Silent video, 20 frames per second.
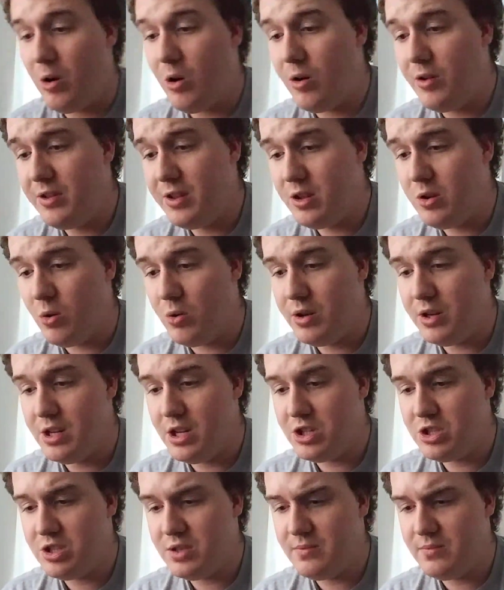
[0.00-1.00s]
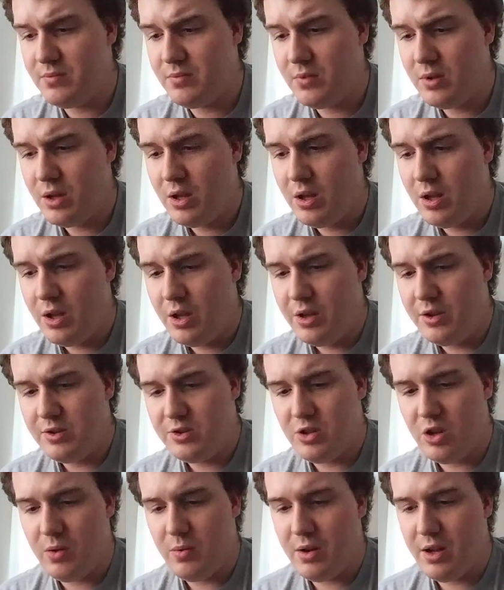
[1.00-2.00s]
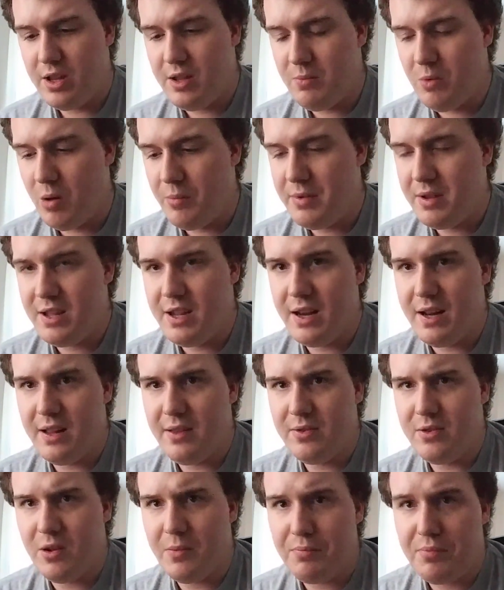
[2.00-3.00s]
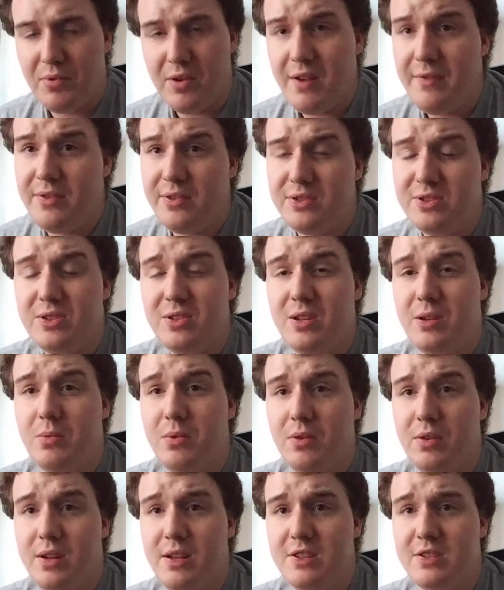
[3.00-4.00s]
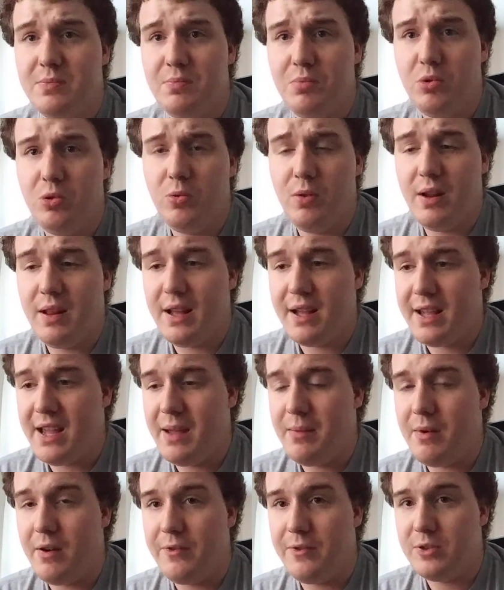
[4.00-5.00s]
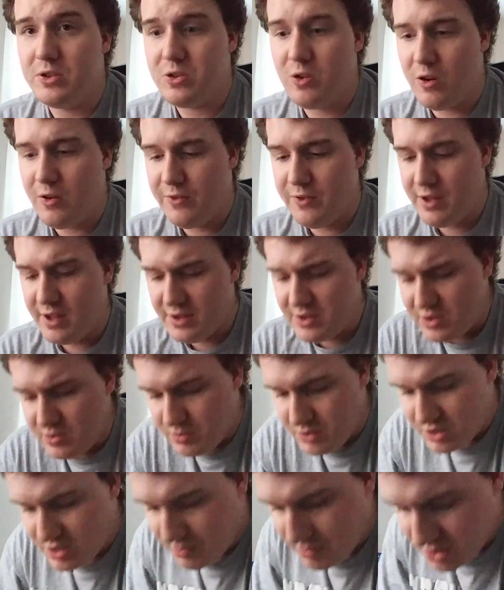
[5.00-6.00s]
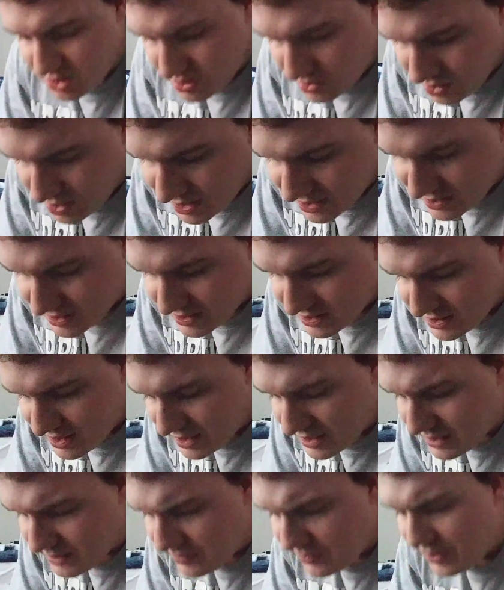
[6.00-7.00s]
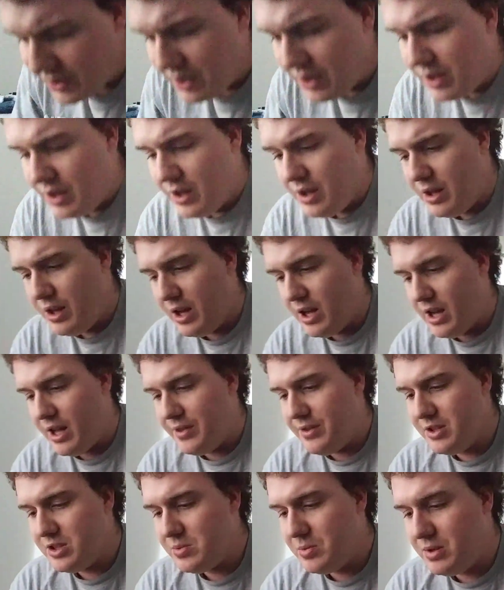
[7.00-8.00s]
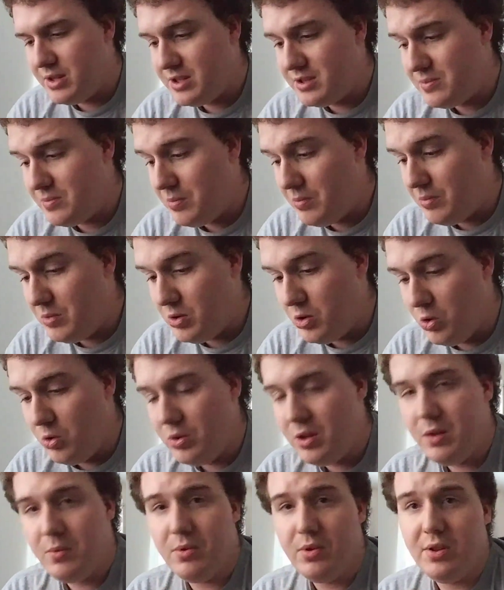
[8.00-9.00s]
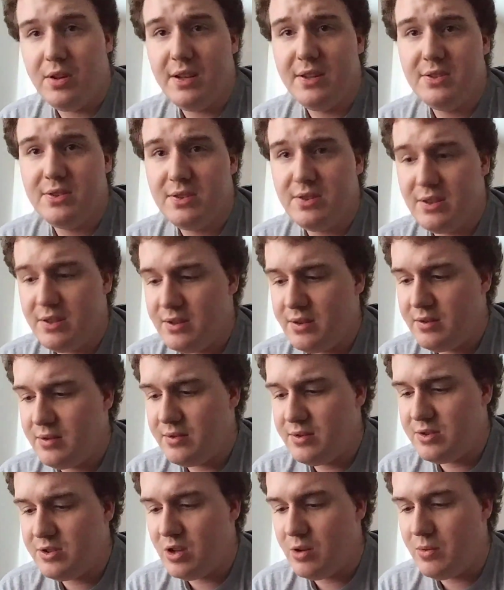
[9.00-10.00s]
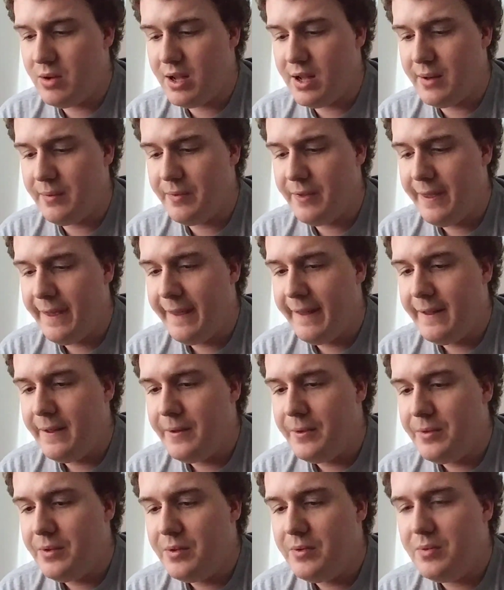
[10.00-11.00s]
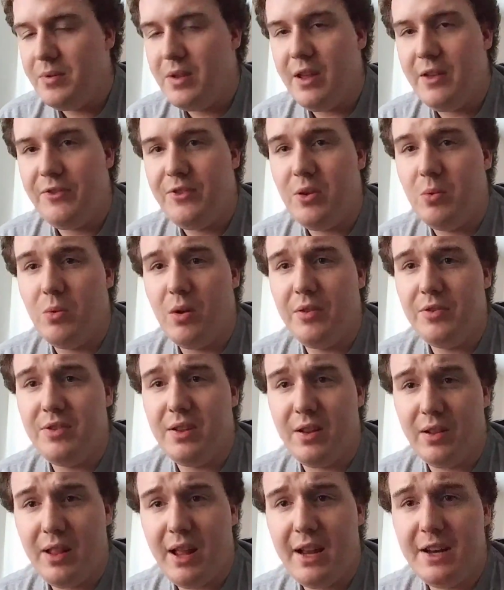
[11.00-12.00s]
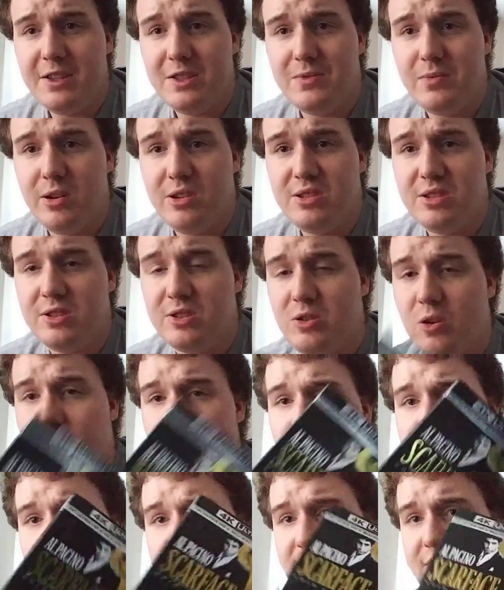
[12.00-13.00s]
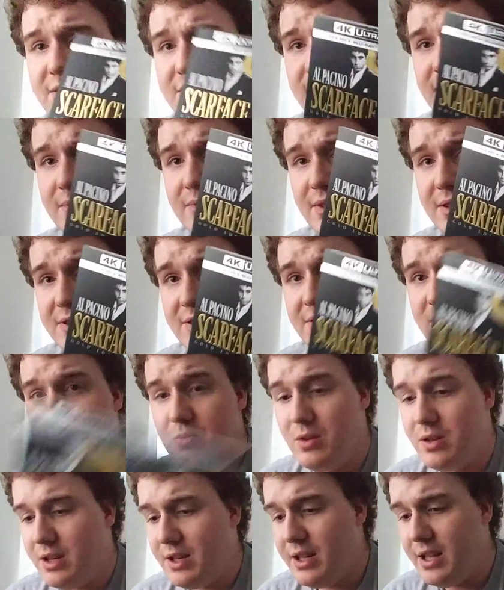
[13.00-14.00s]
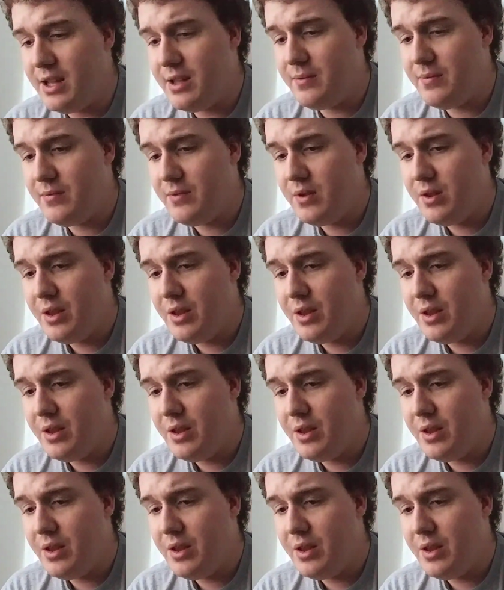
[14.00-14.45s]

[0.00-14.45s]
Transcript: are the Gold Edition, so you won't be getting the previously released Blu-ray that came out for Scarface, which I'll be showing you guys in a second. This one is newly released, so if you want the latest version of Scarface, this is the one to get.